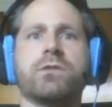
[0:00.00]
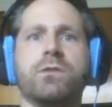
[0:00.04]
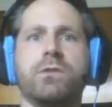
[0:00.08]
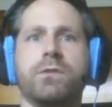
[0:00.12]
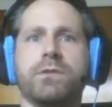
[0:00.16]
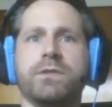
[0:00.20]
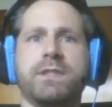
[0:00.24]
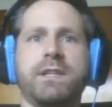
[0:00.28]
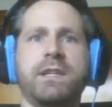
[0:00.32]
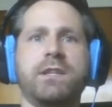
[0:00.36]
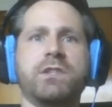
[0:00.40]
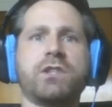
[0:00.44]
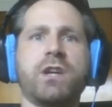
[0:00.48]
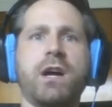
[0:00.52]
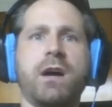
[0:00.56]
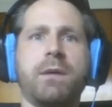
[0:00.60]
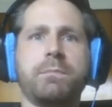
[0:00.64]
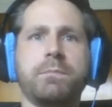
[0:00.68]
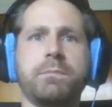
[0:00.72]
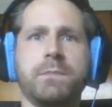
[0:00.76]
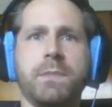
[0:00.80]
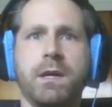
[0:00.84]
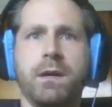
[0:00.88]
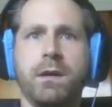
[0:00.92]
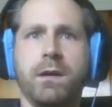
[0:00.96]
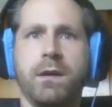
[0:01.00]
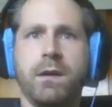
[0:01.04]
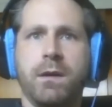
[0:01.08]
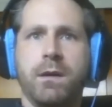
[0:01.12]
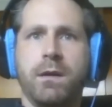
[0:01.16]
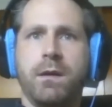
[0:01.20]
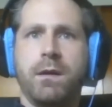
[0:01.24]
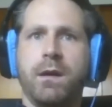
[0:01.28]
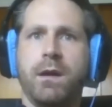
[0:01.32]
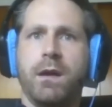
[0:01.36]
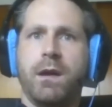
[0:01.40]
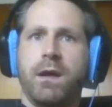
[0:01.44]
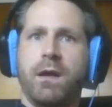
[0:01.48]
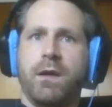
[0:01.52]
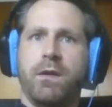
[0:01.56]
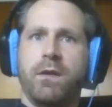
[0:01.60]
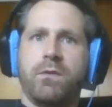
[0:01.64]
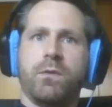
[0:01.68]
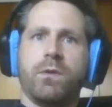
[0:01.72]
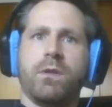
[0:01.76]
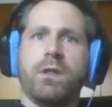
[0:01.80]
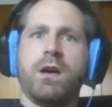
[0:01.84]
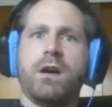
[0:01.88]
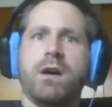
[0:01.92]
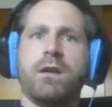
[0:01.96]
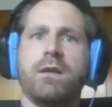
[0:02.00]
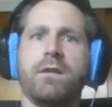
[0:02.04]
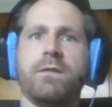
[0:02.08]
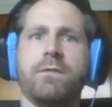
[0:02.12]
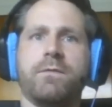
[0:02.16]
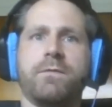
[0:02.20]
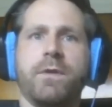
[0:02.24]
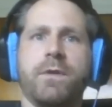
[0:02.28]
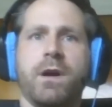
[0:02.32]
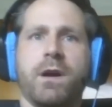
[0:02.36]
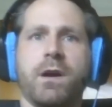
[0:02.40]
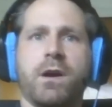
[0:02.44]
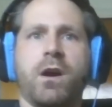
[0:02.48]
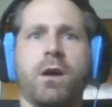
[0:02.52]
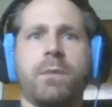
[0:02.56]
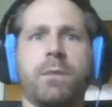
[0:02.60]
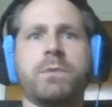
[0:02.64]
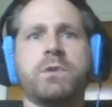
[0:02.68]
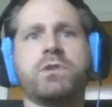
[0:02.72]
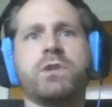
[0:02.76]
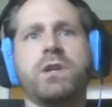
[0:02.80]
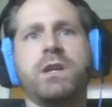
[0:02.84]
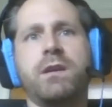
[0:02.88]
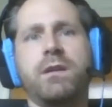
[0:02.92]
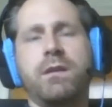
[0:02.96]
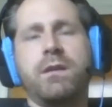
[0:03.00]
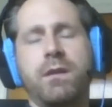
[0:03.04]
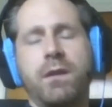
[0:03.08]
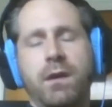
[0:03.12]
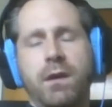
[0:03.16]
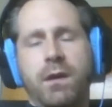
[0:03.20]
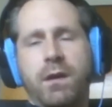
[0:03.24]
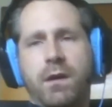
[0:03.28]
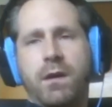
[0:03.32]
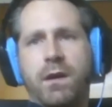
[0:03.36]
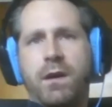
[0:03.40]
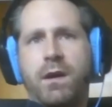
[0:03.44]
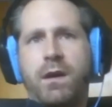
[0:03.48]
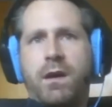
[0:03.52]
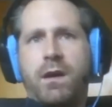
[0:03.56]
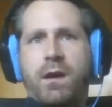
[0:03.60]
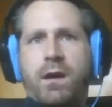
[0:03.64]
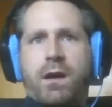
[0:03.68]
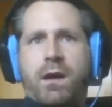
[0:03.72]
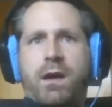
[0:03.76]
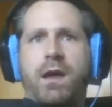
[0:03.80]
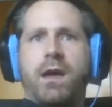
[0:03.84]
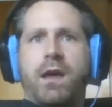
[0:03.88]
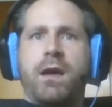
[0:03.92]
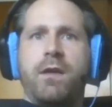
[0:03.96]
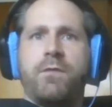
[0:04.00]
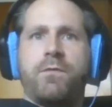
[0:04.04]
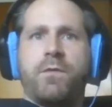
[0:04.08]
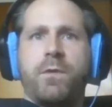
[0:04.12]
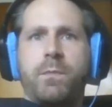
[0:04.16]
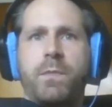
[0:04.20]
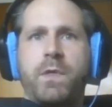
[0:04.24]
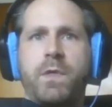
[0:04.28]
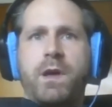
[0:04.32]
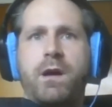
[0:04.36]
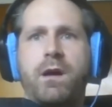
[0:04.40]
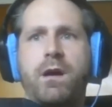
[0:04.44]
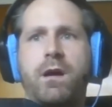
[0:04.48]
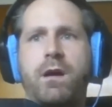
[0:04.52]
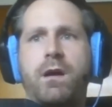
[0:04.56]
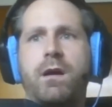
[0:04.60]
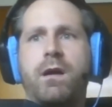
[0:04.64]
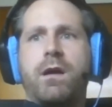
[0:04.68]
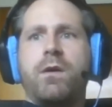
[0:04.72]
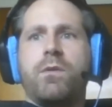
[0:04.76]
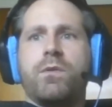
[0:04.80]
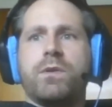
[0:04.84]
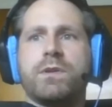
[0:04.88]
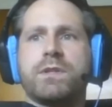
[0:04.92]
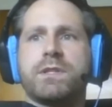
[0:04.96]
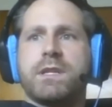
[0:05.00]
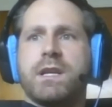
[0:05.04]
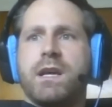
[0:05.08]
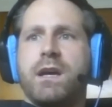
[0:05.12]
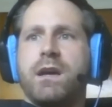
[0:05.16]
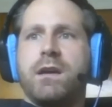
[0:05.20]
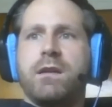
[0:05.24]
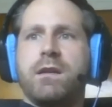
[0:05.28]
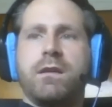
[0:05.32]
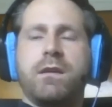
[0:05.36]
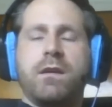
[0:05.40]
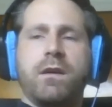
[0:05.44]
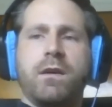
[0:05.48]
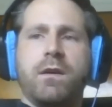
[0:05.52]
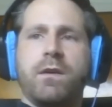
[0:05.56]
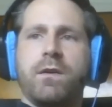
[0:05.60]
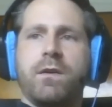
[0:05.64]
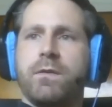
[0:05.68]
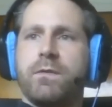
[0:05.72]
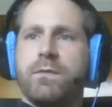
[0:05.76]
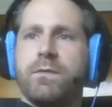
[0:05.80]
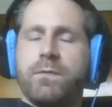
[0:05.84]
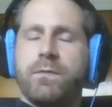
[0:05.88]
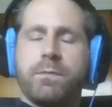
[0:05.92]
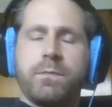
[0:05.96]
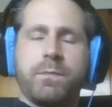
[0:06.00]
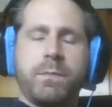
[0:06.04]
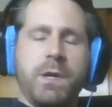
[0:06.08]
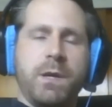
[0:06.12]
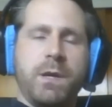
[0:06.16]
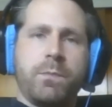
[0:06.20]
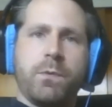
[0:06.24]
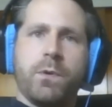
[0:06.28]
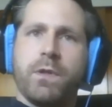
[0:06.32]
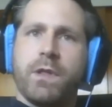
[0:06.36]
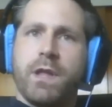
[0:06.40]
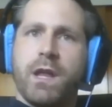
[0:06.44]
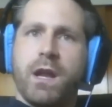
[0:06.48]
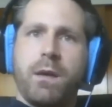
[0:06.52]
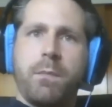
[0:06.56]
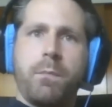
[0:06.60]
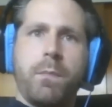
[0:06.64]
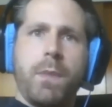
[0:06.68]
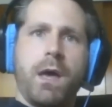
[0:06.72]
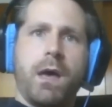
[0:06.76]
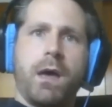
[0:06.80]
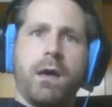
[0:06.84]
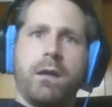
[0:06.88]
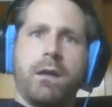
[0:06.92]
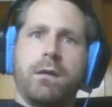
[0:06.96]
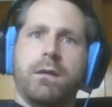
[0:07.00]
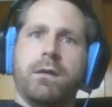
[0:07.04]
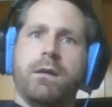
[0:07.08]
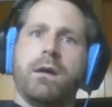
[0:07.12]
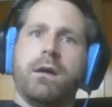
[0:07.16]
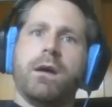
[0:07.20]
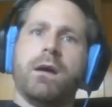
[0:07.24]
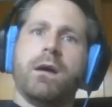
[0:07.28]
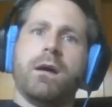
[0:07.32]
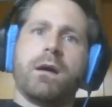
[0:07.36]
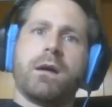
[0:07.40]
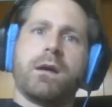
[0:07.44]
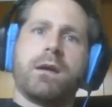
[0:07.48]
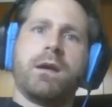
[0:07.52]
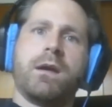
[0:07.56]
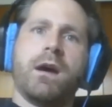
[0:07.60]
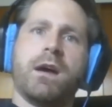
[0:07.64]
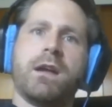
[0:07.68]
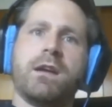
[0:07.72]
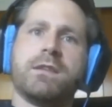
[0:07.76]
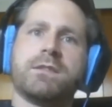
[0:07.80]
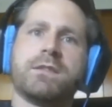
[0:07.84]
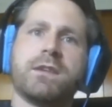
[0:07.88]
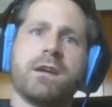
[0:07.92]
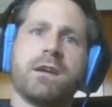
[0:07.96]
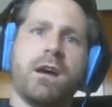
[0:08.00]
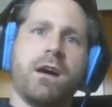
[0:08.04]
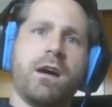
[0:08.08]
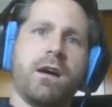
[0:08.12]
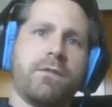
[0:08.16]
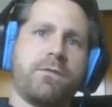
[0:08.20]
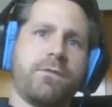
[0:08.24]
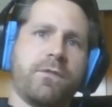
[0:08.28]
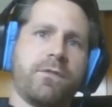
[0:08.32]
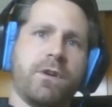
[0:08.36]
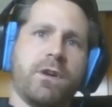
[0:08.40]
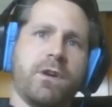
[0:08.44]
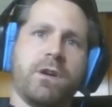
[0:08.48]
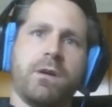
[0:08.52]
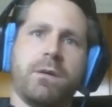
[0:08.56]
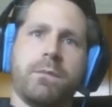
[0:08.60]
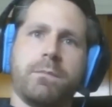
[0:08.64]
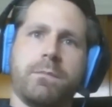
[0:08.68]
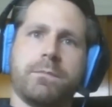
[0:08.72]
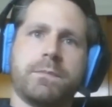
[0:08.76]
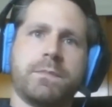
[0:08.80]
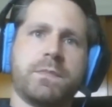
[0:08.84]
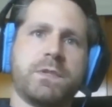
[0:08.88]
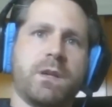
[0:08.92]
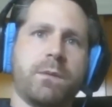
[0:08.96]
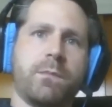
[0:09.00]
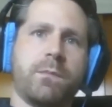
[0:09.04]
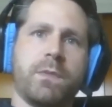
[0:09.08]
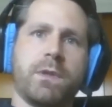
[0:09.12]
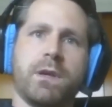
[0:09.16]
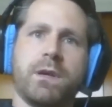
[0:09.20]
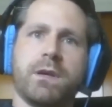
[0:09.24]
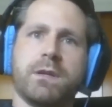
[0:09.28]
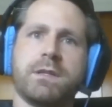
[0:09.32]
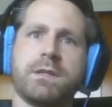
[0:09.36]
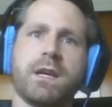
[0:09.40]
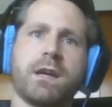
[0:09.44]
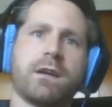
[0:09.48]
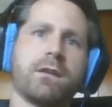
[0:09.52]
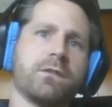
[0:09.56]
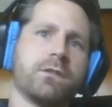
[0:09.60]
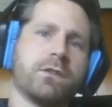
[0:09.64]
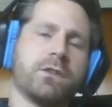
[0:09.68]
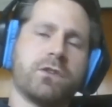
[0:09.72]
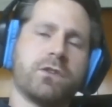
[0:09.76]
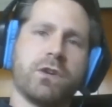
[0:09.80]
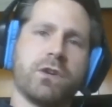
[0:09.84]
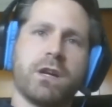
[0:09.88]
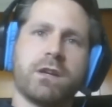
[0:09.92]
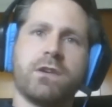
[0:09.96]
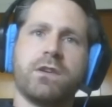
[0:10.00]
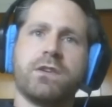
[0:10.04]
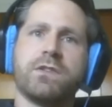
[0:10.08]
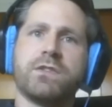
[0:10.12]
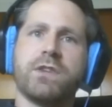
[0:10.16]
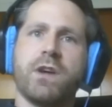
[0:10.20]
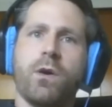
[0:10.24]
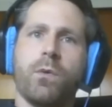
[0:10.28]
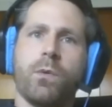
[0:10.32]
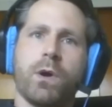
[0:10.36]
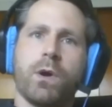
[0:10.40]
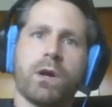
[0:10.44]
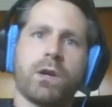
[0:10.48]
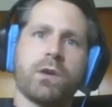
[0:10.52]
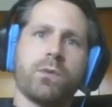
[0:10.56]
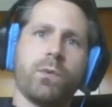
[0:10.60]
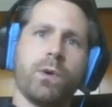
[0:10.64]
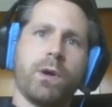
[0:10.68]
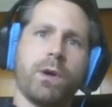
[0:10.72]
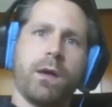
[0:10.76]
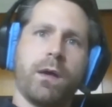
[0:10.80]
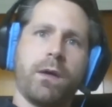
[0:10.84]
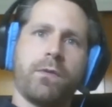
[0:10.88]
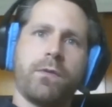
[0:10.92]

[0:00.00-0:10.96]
scene shop and doing a lot of carpentry. And from there, it was kind of people that I met, guidance I got from some of the technical directors I worked with,